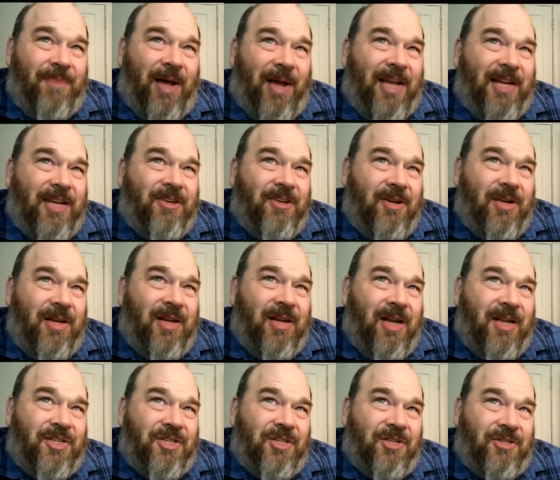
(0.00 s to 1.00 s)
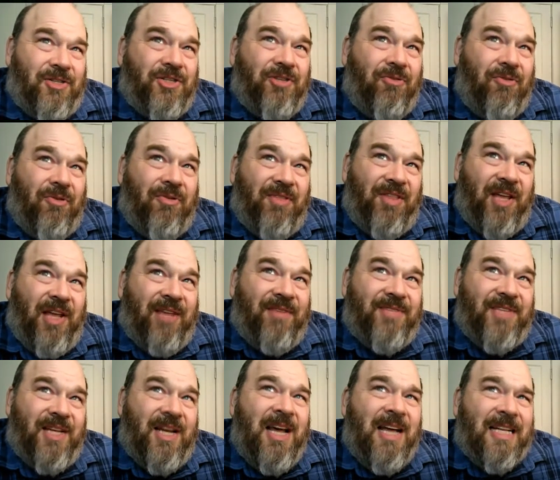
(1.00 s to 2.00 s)
by international jewel
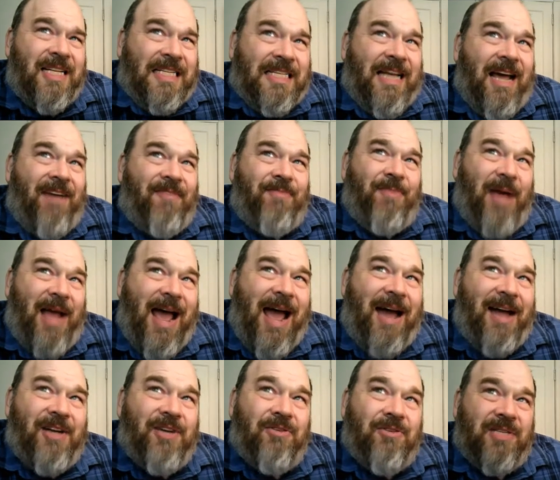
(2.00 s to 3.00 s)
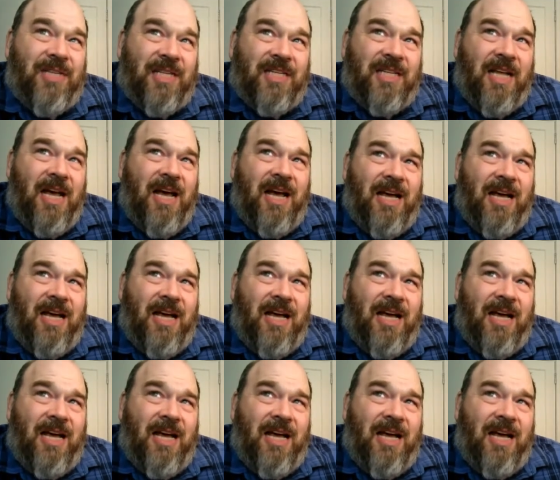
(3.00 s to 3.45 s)
thieves and staffed by actors as